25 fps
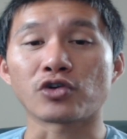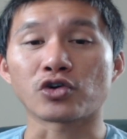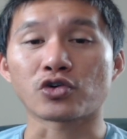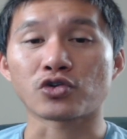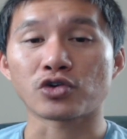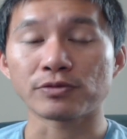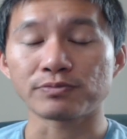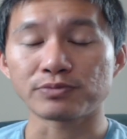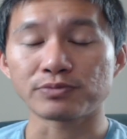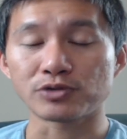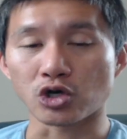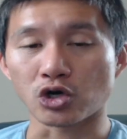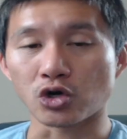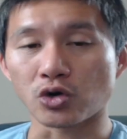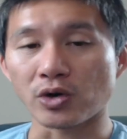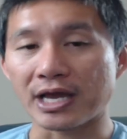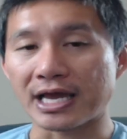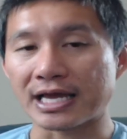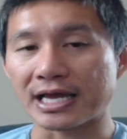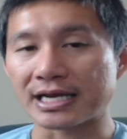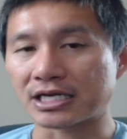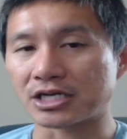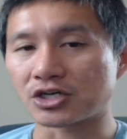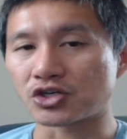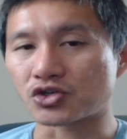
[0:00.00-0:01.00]
crypto
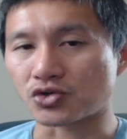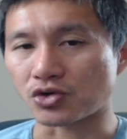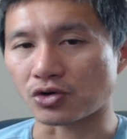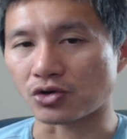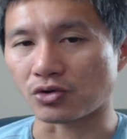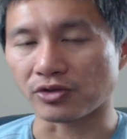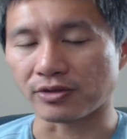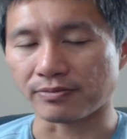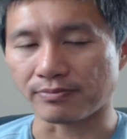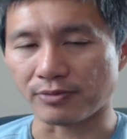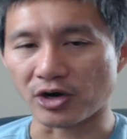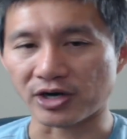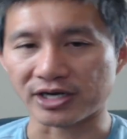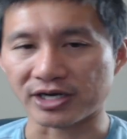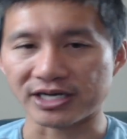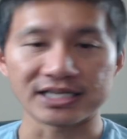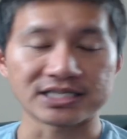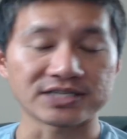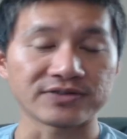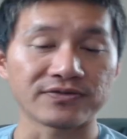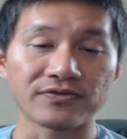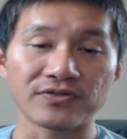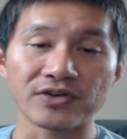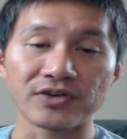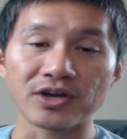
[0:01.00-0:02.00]
and control the market.
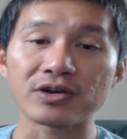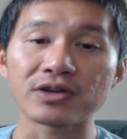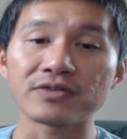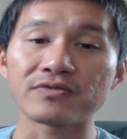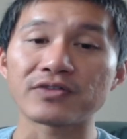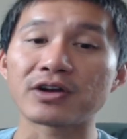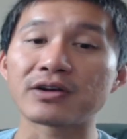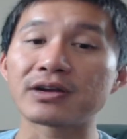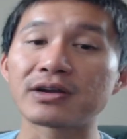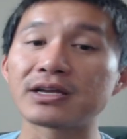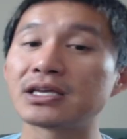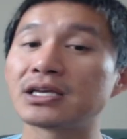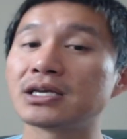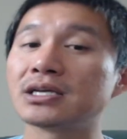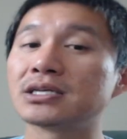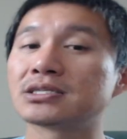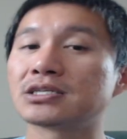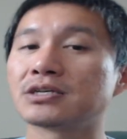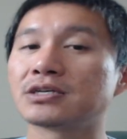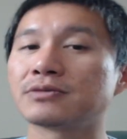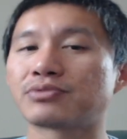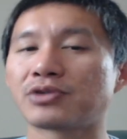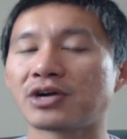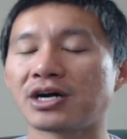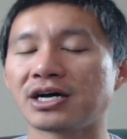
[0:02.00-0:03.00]
It's a very, very
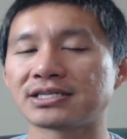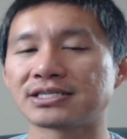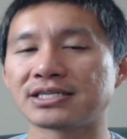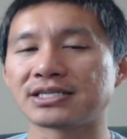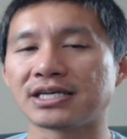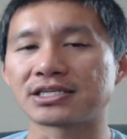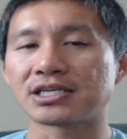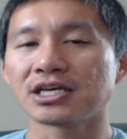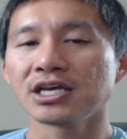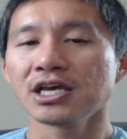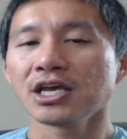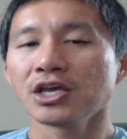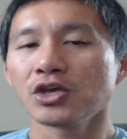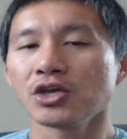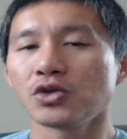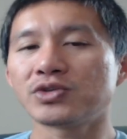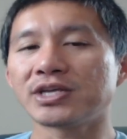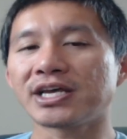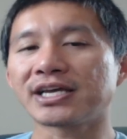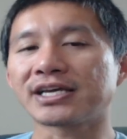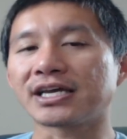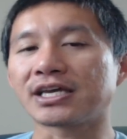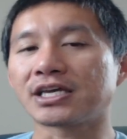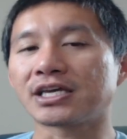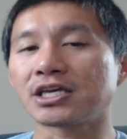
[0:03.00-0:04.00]
easy process. You
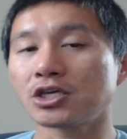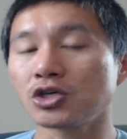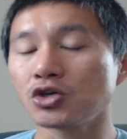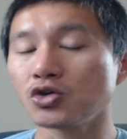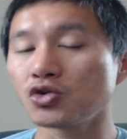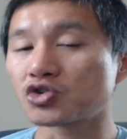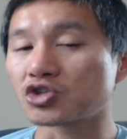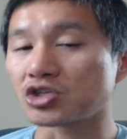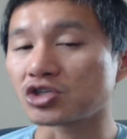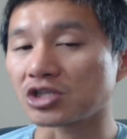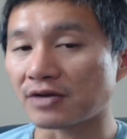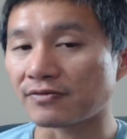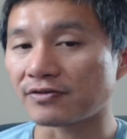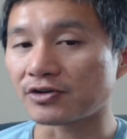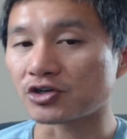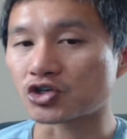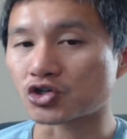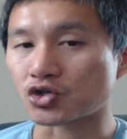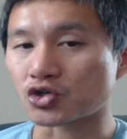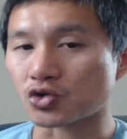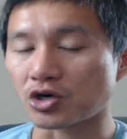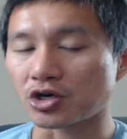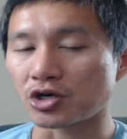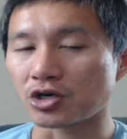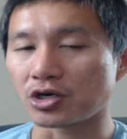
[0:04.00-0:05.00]
take a huge leverage
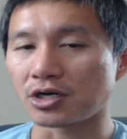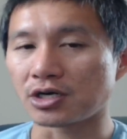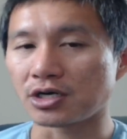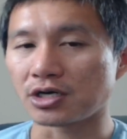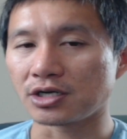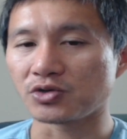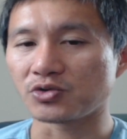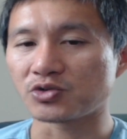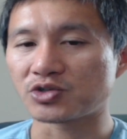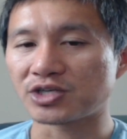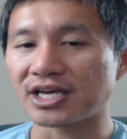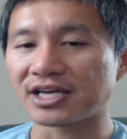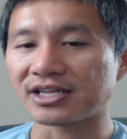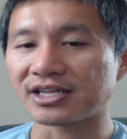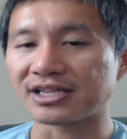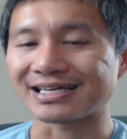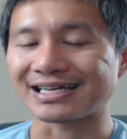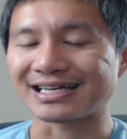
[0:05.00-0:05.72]
short, and